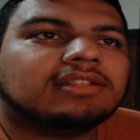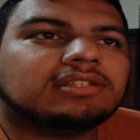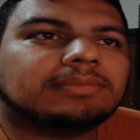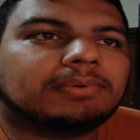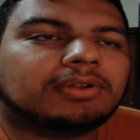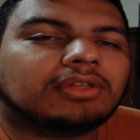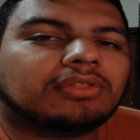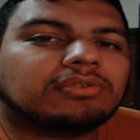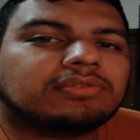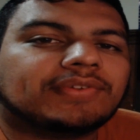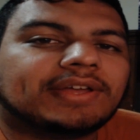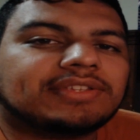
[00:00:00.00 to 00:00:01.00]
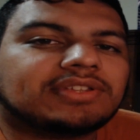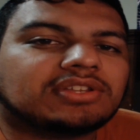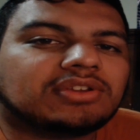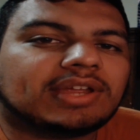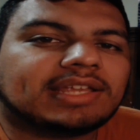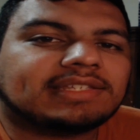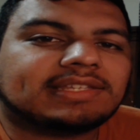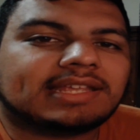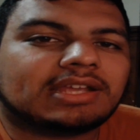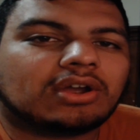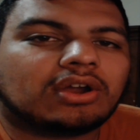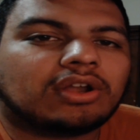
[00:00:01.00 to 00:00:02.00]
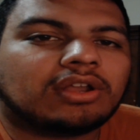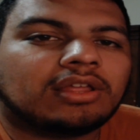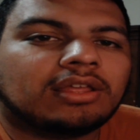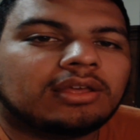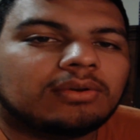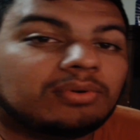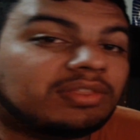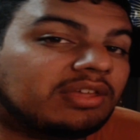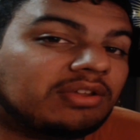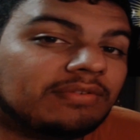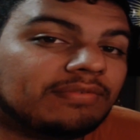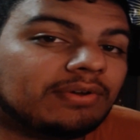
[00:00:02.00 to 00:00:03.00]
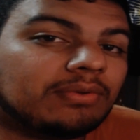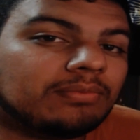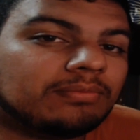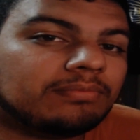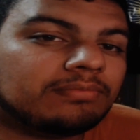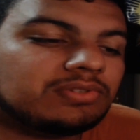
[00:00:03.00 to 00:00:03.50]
to put all those files on your SD card without your phone.